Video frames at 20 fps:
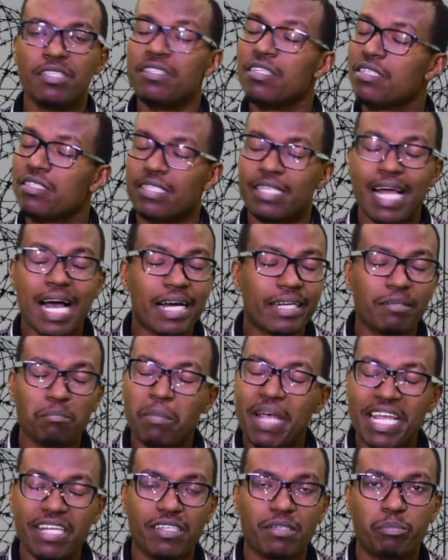This is not a
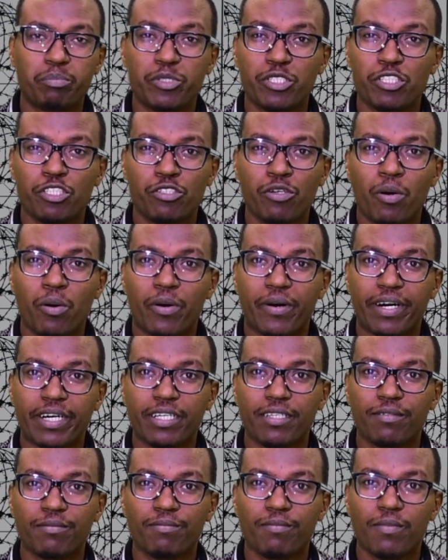made-up story.
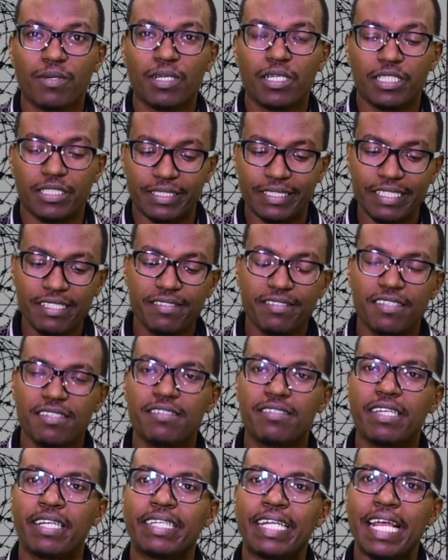This
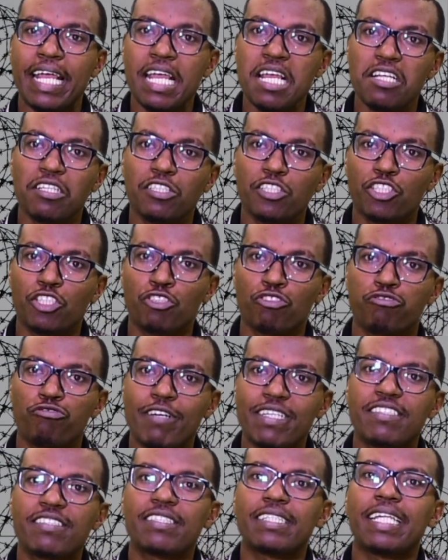is an English
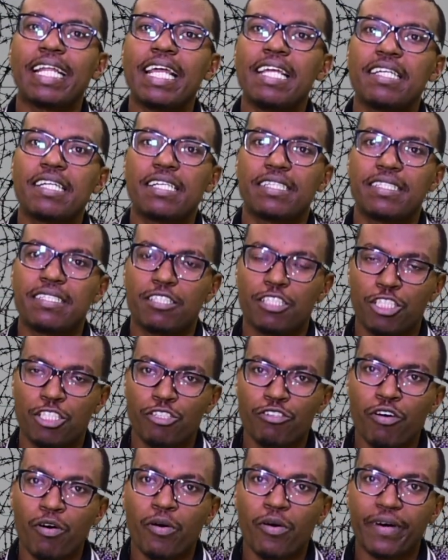translated
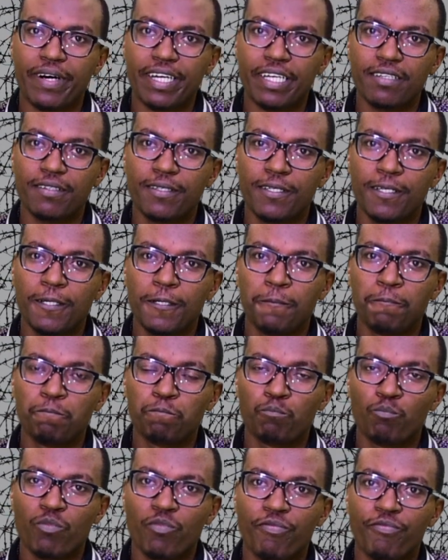story
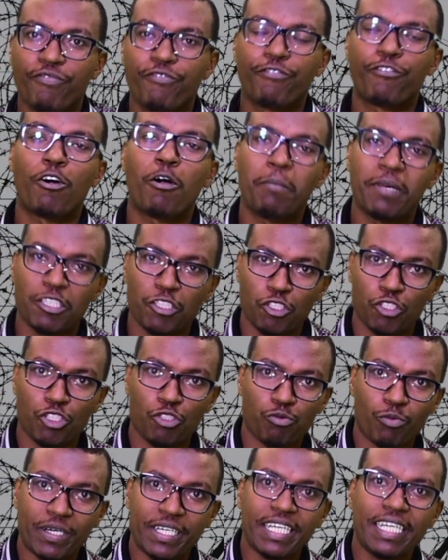from a
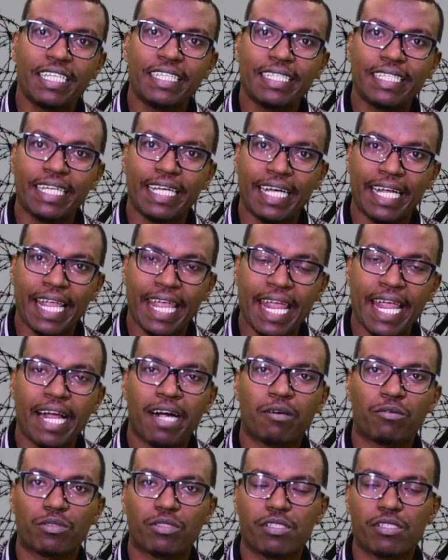Swahili
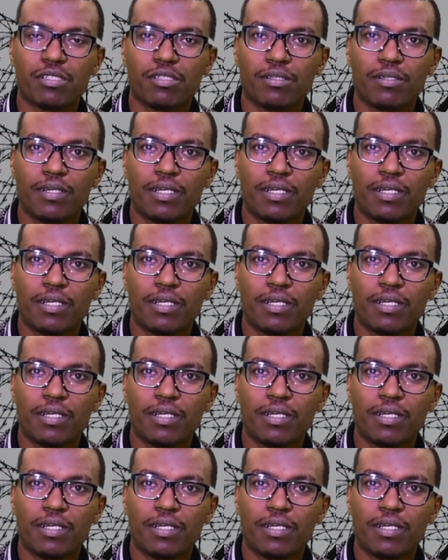account.